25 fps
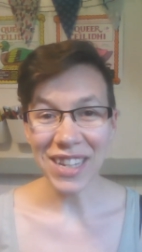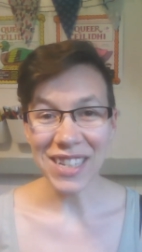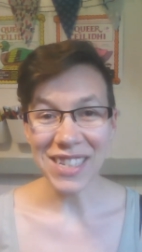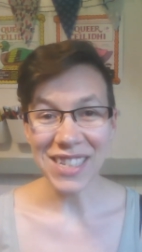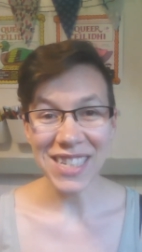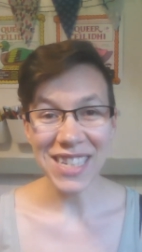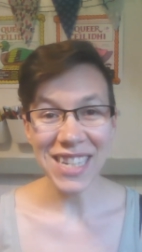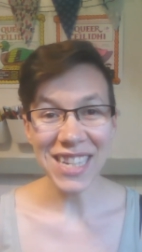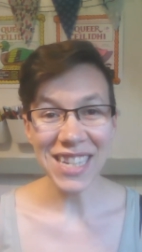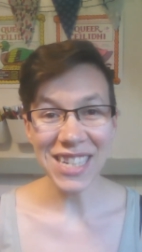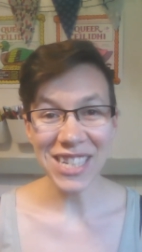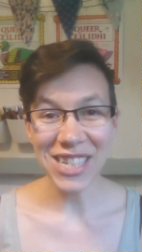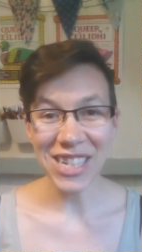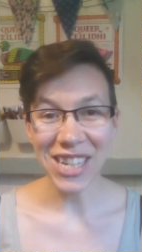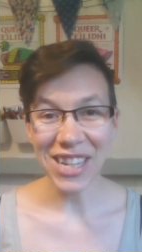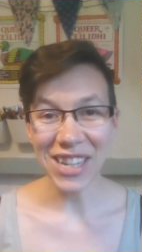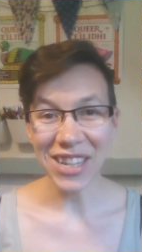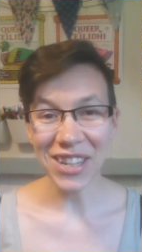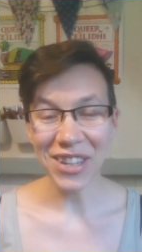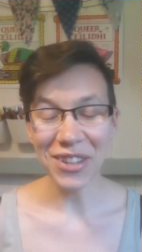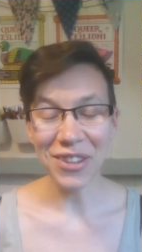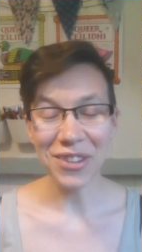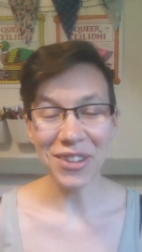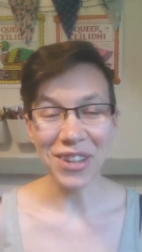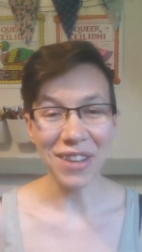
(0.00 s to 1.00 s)
and teacher
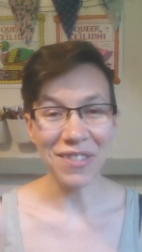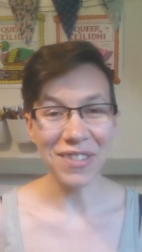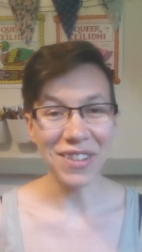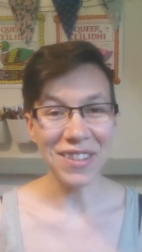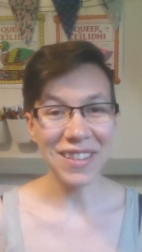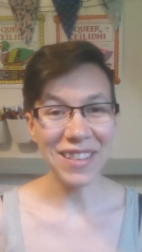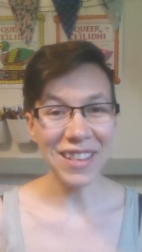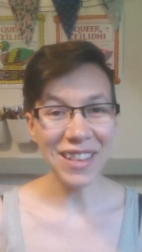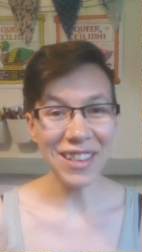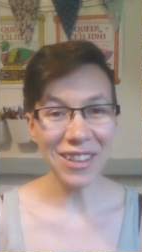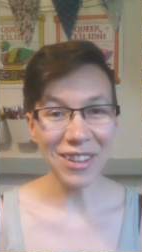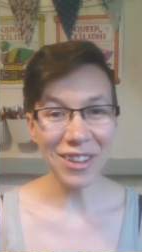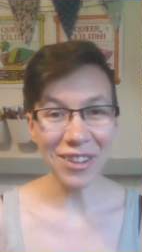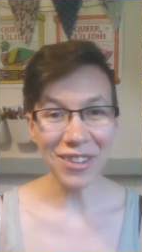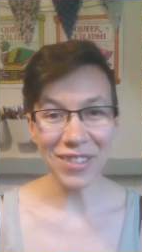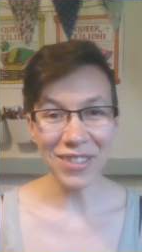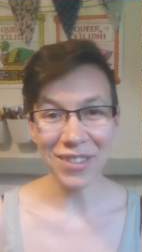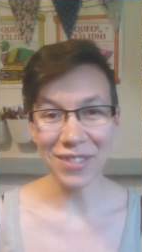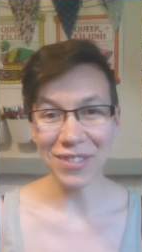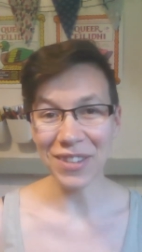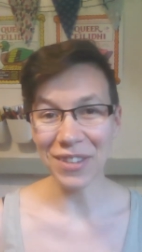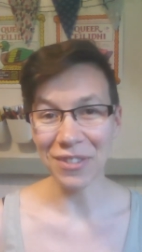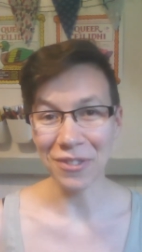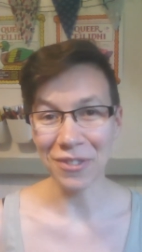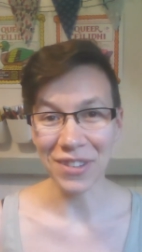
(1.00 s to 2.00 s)
who covers lots
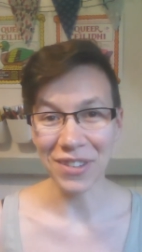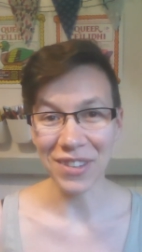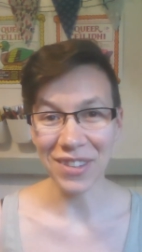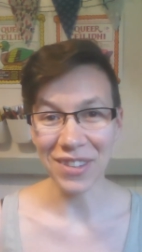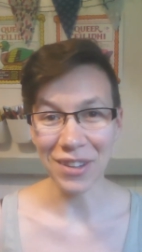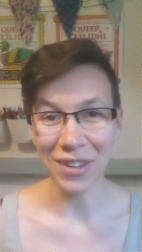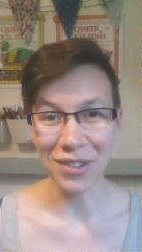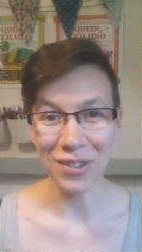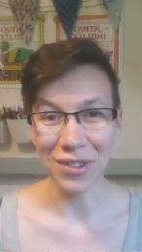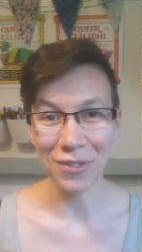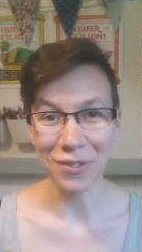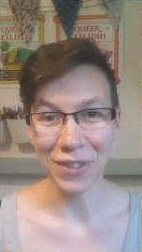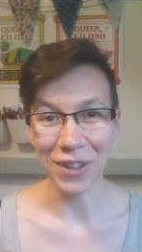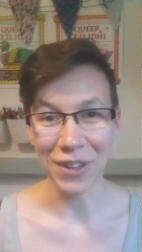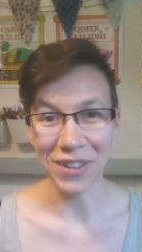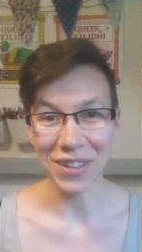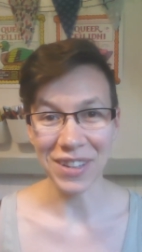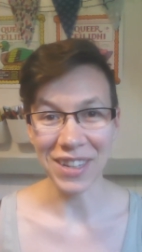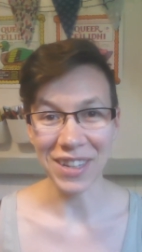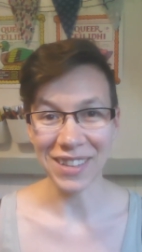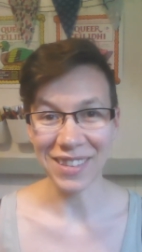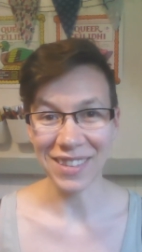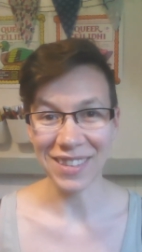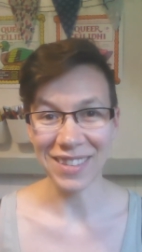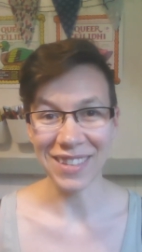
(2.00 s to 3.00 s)
of different social folk
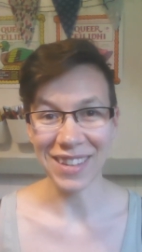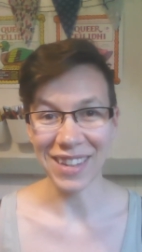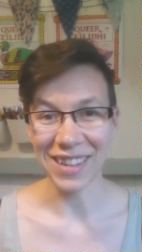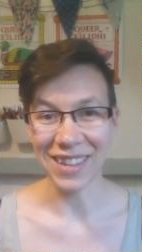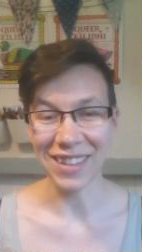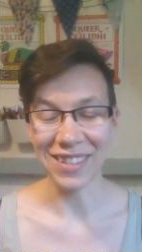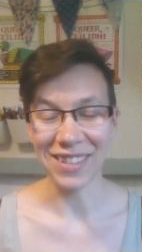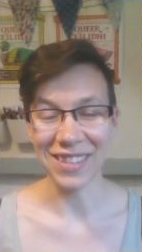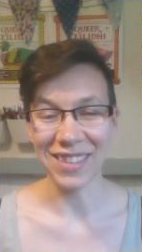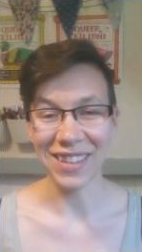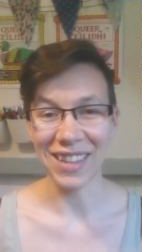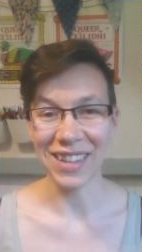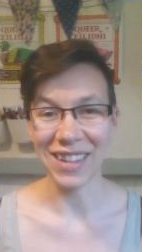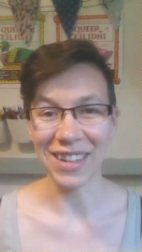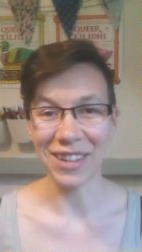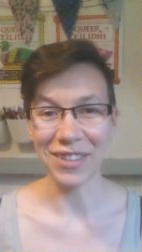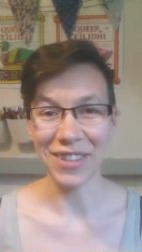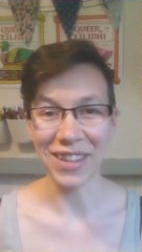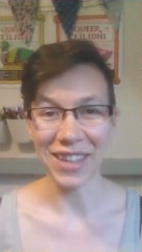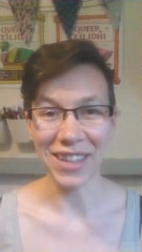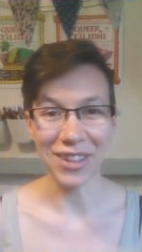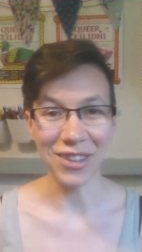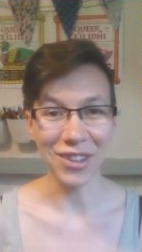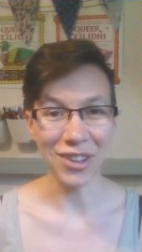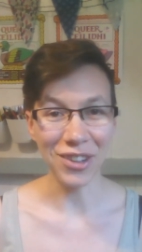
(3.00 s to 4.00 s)
dance styles,
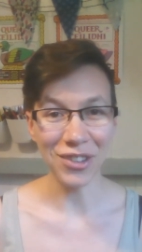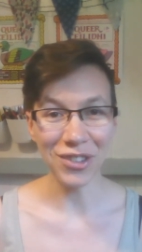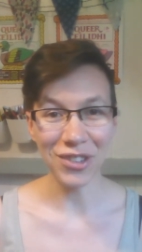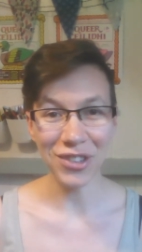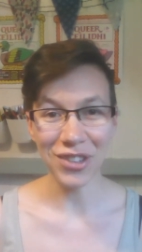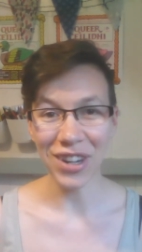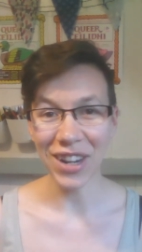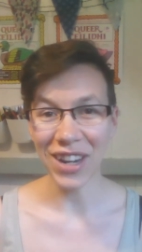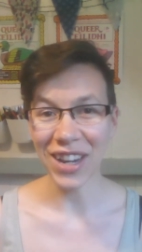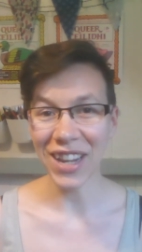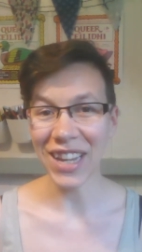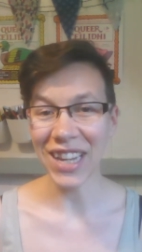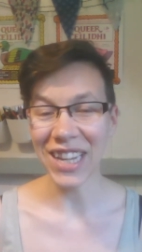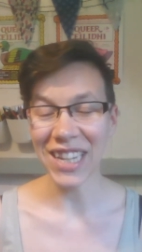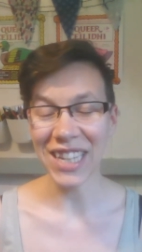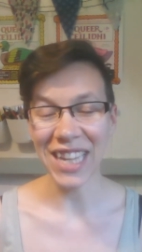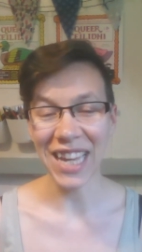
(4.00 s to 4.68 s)
including Contra,